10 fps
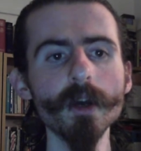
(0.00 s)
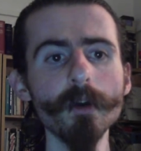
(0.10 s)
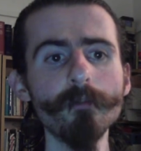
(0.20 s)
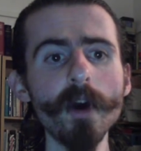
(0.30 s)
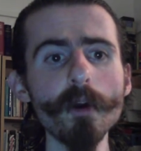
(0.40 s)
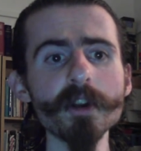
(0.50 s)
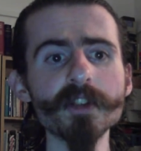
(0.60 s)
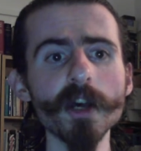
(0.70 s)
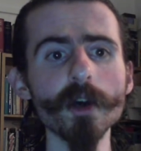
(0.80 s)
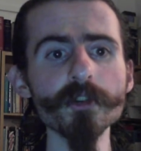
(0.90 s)
Fairy
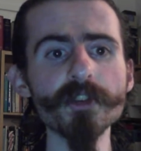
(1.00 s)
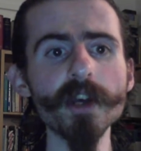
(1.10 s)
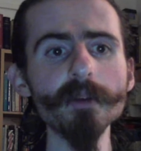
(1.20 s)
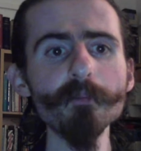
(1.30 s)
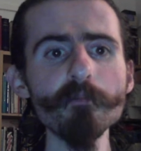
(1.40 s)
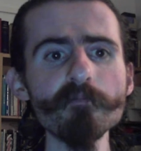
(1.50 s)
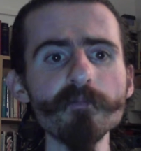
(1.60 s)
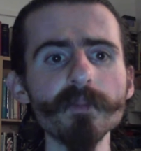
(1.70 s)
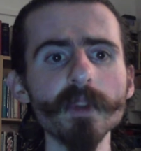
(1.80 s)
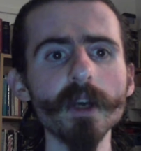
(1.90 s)
tales, then,
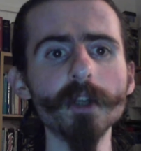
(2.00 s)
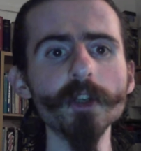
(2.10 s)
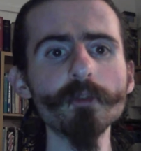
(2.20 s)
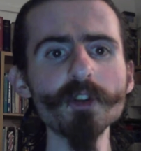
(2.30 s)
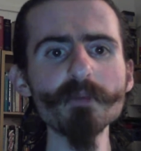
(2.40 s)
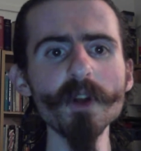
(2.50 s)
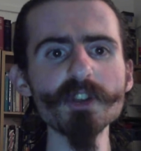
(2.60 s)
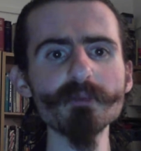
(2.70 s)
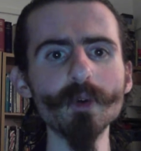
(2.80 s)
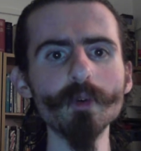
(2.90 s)
are not
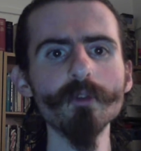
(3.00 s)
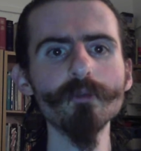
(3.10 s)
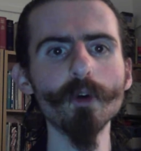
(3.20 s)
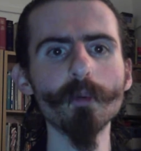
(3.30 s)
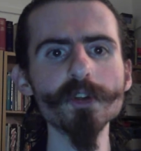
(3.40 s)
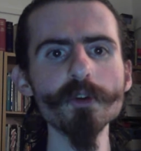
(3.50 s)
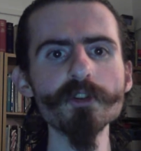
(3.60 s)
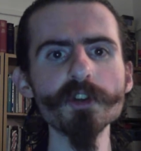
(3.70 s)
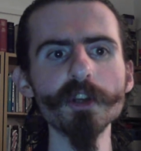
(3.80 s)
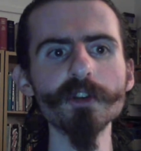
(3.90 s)
responsible for
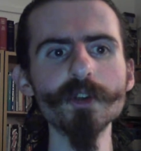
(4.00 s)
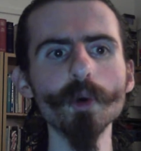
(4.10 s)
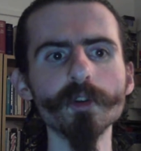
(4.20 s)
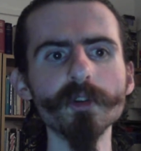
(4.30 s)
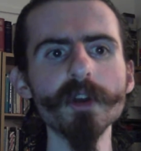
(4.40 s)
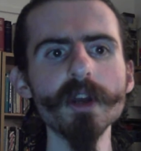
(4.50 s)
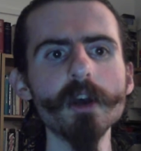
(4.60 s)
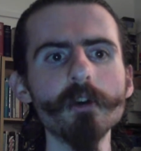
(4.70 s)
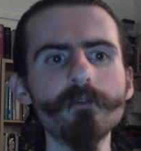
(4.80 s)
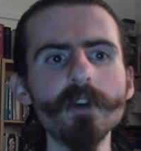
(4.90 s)
producing in children
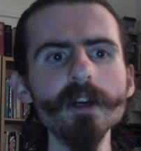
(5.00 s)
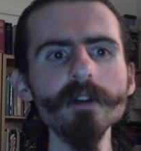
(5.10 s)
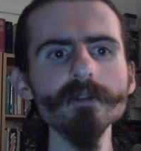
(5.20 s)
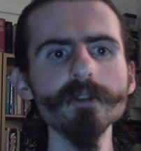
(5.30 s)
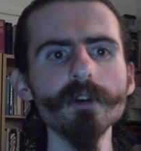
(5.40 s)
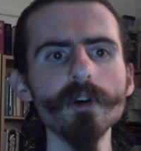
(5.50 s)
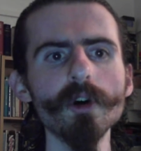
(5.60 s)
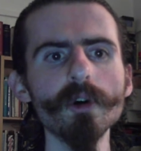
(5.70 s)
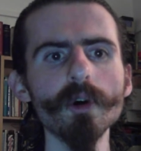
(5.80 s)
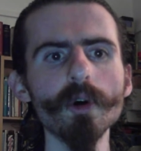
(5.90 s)
fear
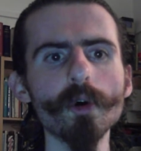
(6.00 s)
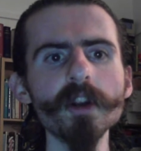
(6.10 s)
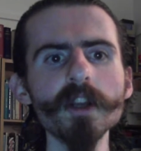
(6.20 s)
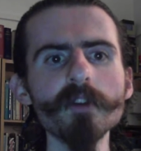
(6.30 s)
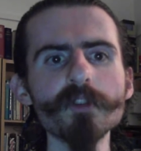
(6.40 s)
or any of the